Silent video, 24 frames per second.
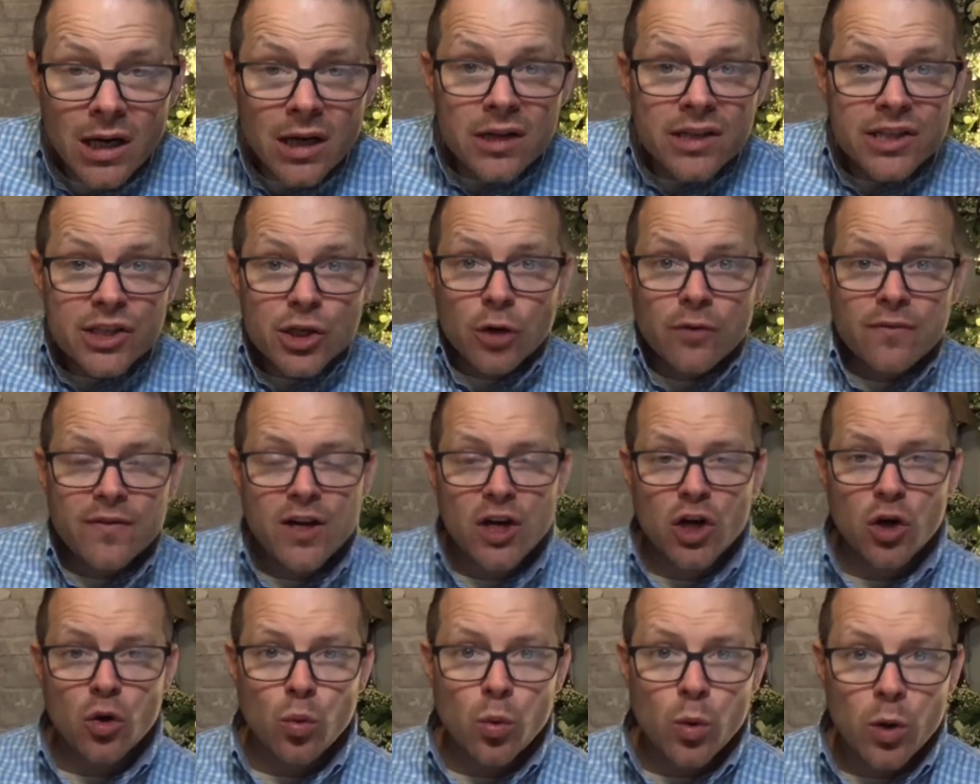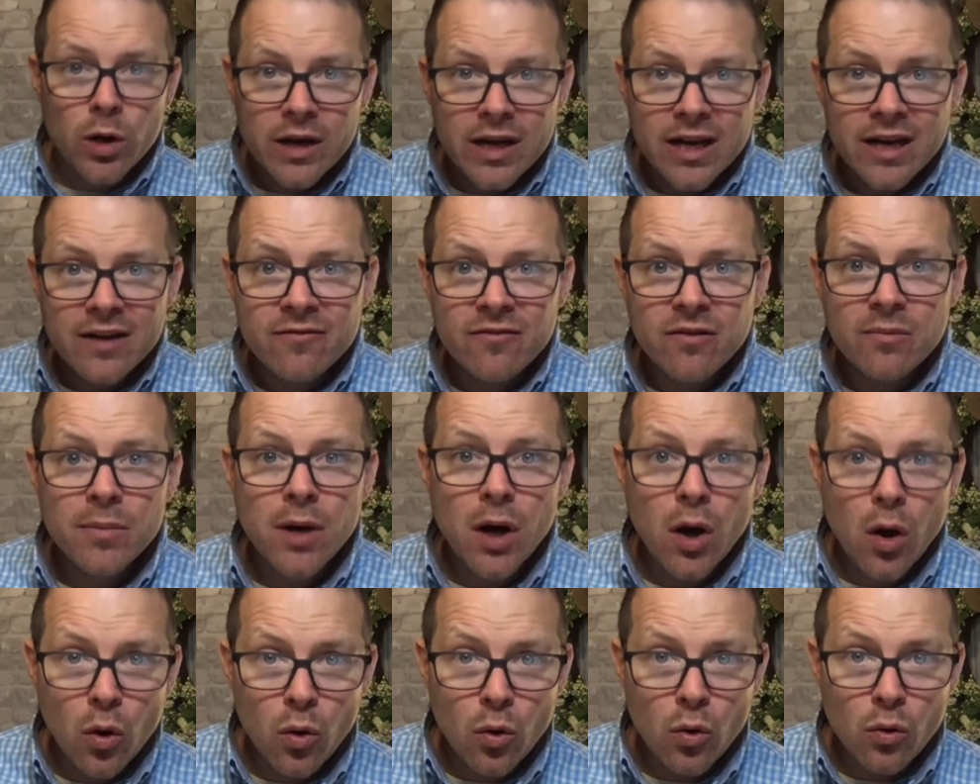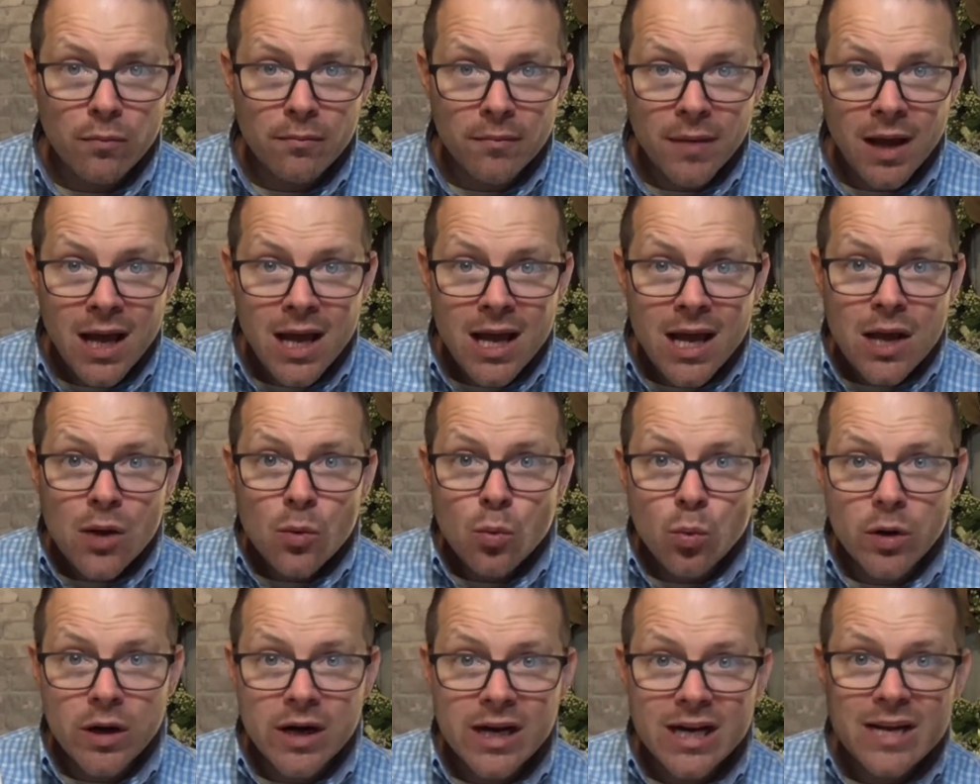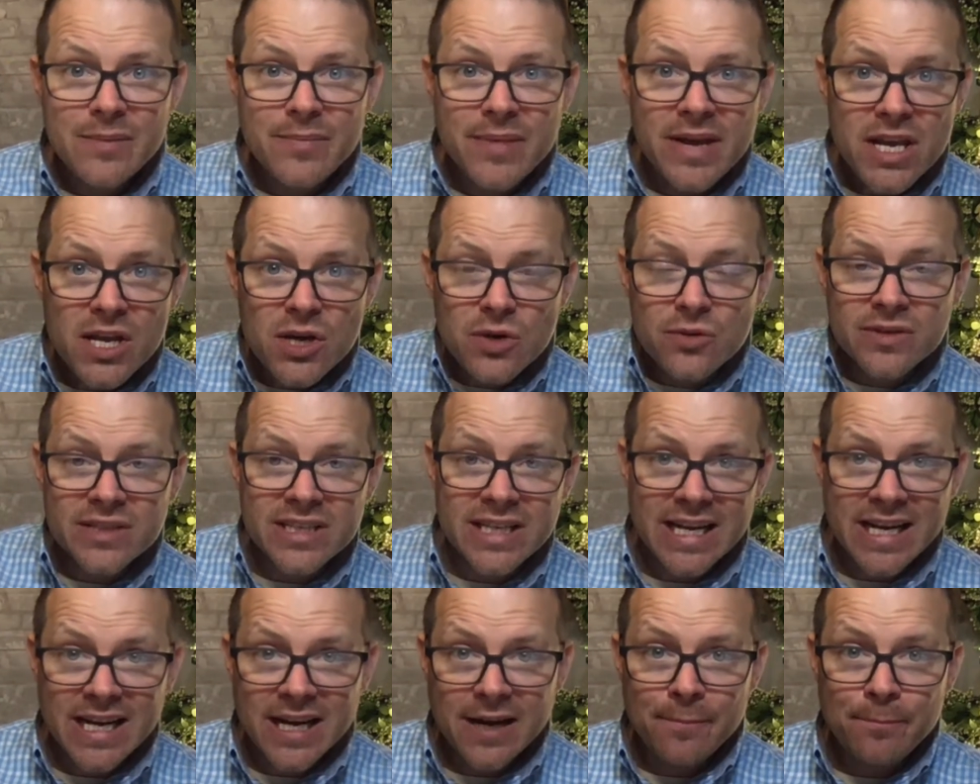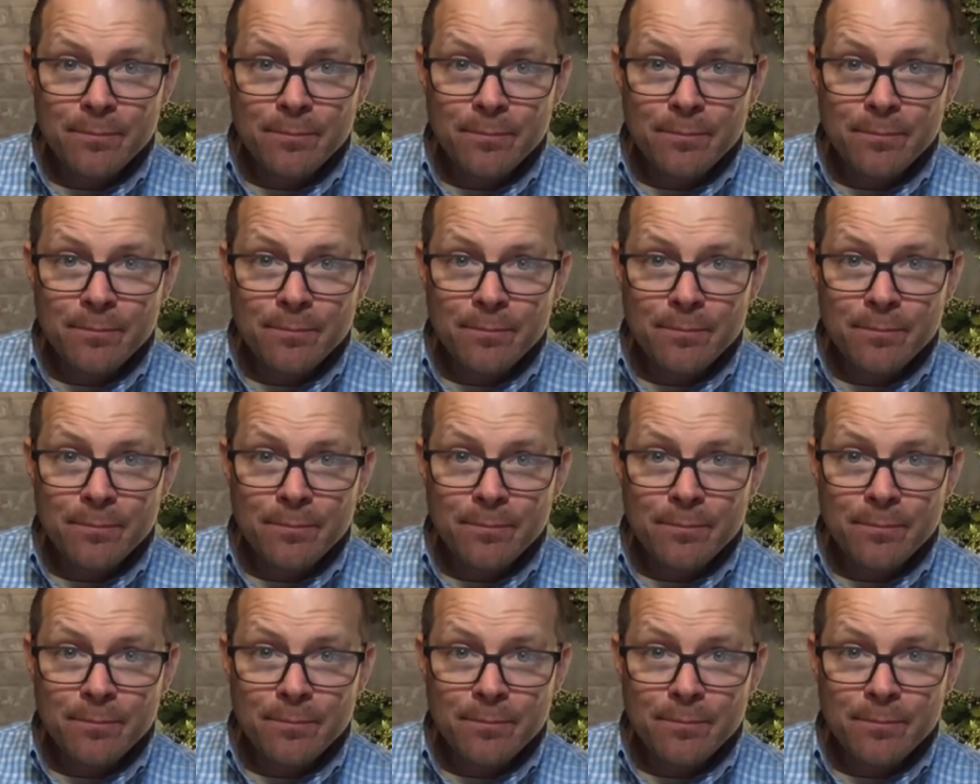So if you're working from home, we're going to be using